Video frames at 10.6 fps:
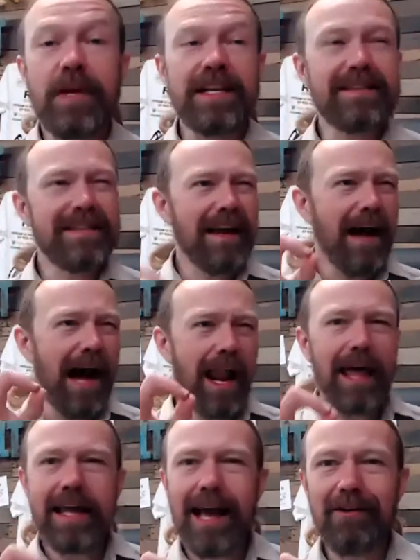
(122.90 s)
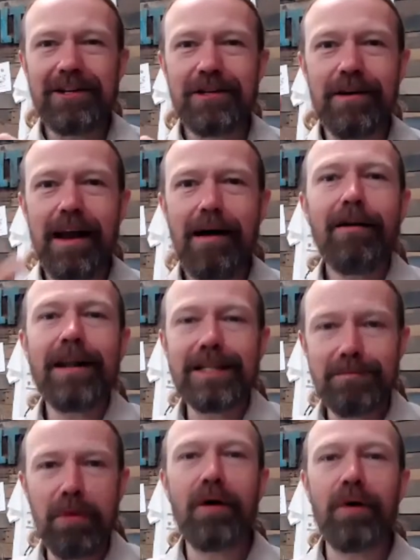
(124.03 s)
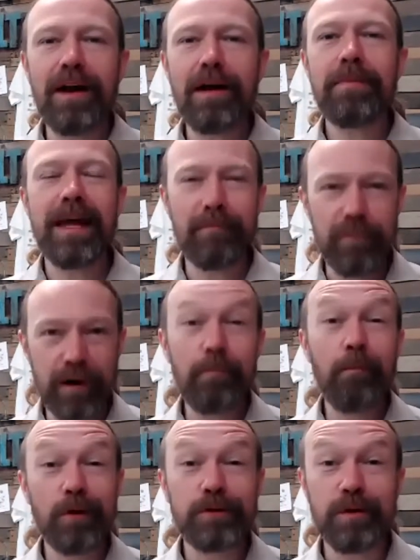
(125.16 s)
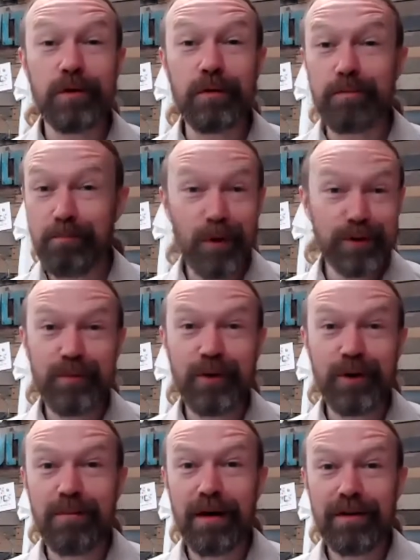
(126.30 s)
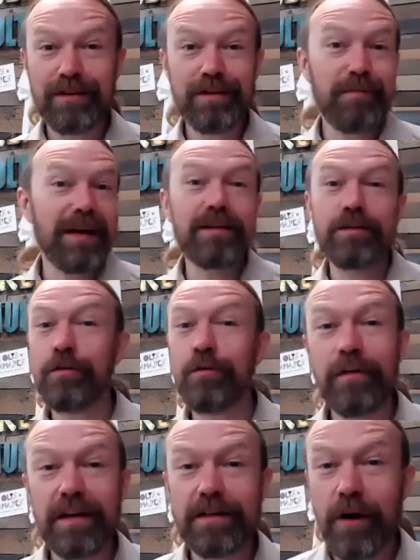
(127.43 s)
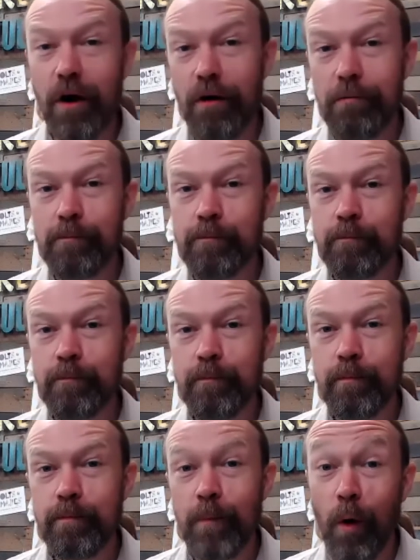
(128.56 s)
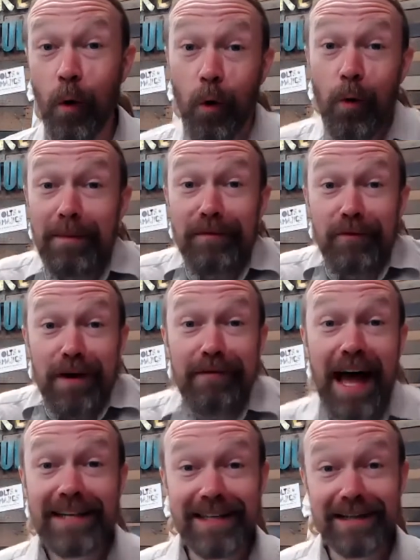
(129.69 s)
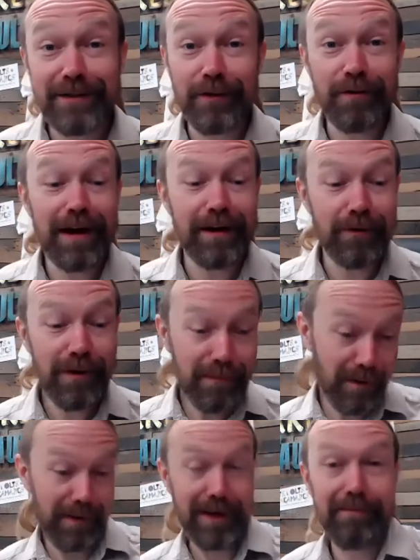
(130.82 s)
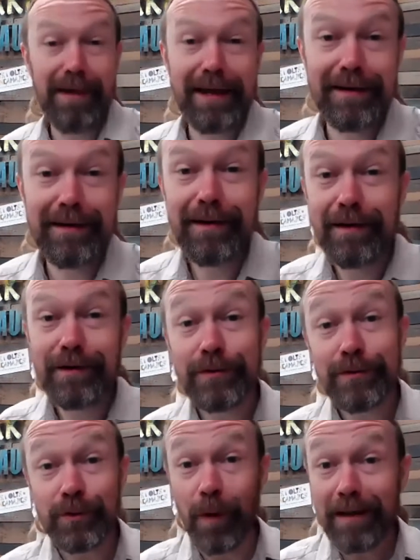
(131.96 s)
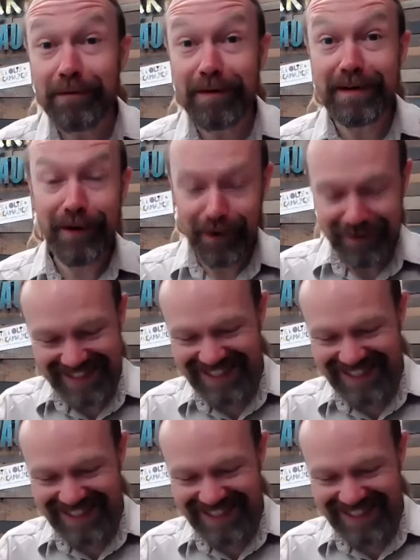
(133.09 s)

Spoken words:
we could say, I like how it turned out. Let's blow it up and print multiple components and make it 2 feet tall. Or maybe if we have access to the right equipment, we can make it 20 feet tall.